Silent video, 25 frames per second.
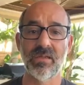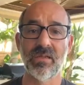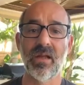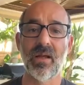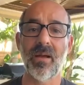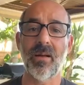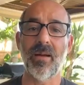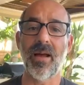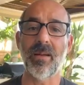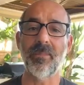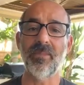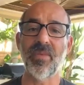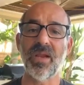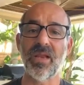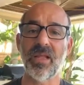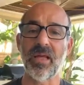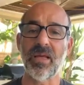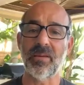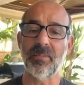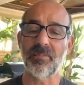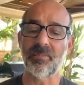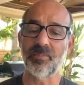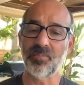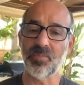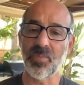I'm
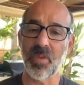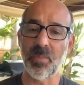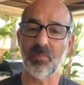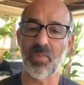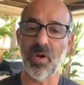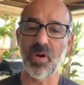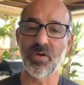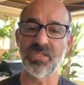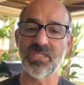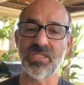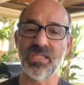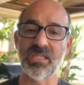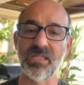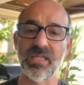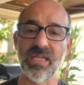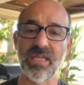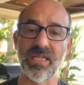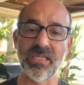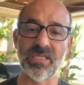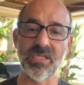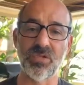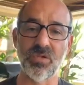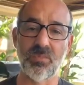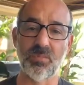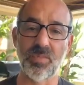gonna post a
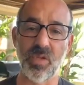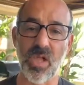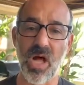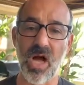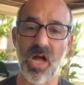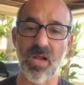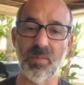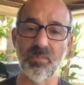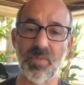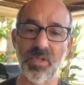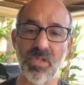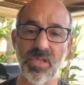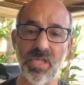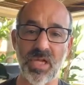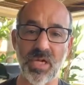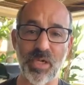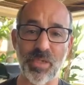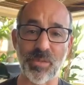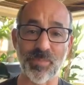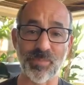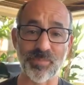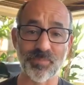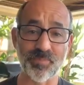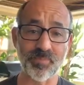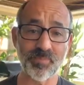link to a blog
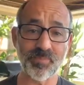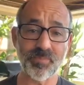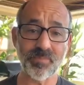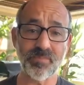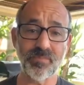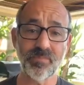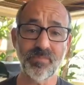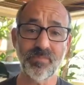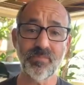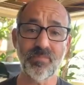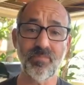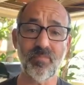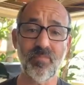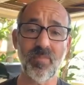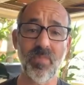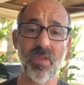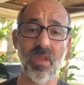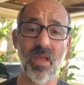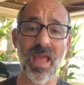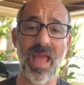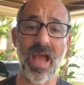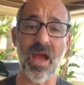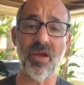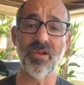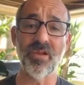below,
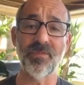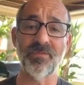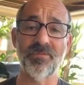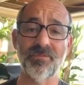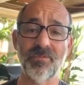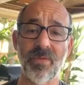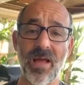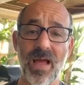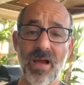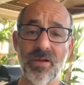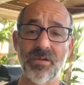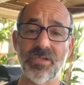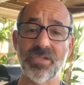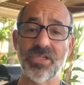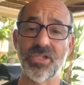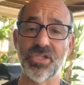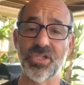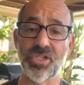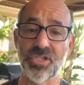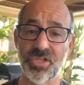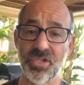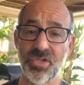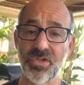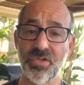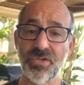how to
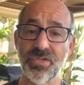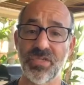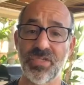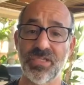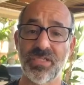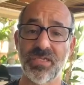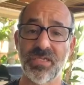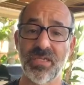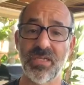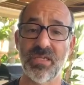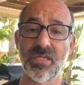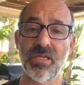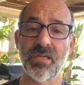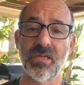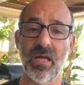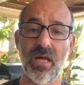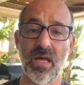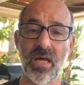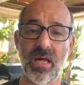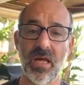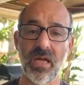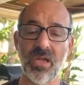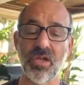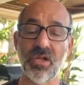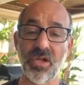choose
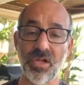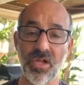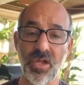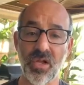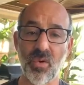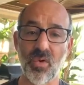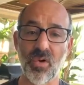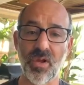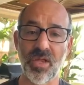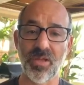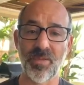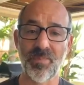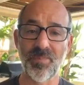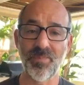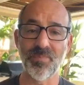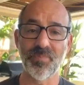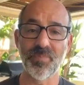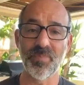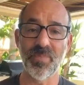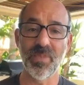cooking oil.